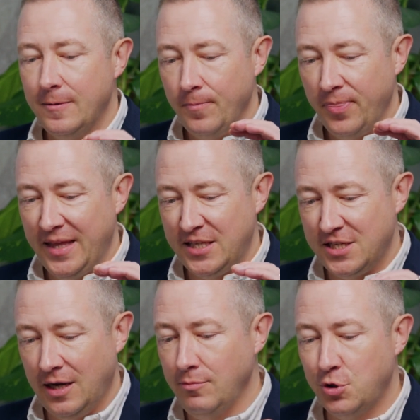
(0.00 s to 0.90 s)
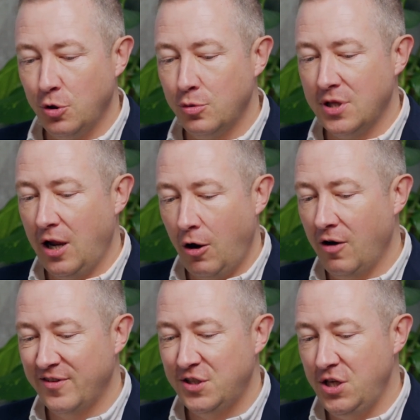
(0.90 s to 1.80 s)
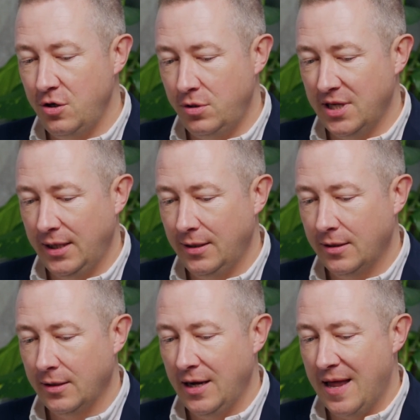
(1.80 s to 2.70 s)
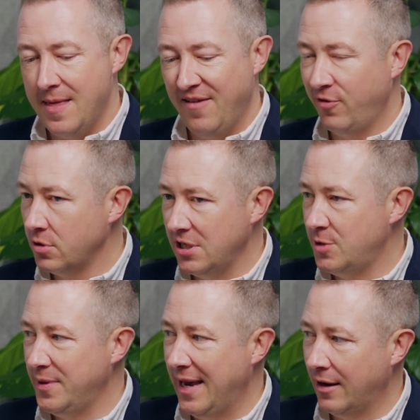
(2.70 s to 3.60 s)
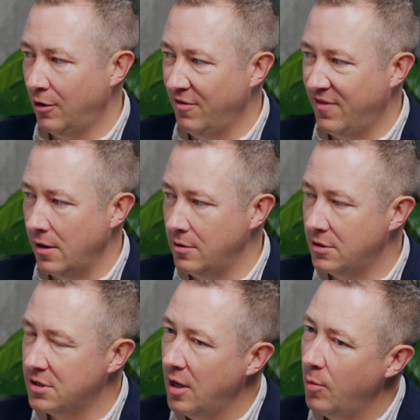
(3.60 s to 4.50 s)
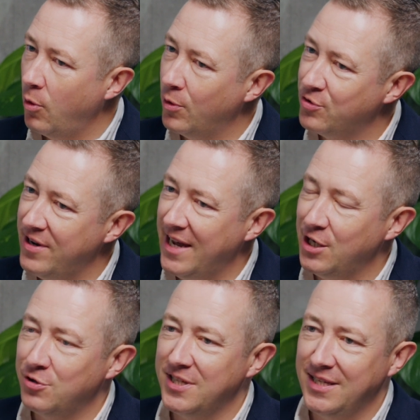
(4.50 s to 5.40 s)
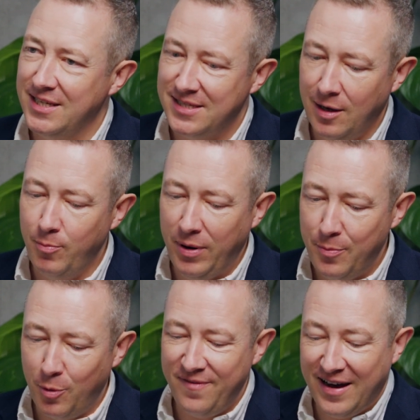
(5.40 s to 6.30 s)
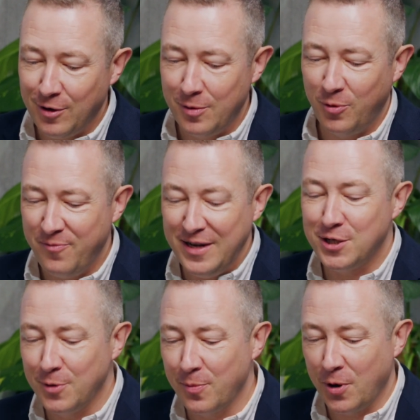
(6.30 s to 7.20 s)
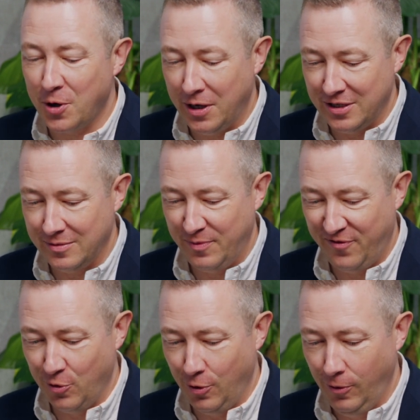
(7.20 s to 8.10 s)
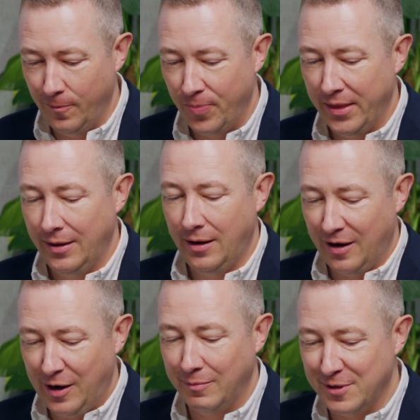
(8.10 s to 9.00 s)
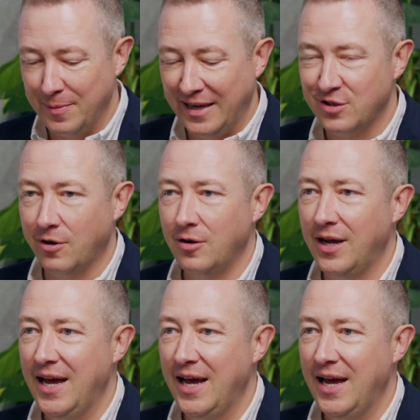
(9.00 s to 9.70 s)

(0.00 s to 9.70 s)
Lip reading: There's some tools that a lot of us are using, and therefore seem to be getting a lot of votes. But what's really interesting is some people we've mentioned them on the podcast before, and I'll come to them later on,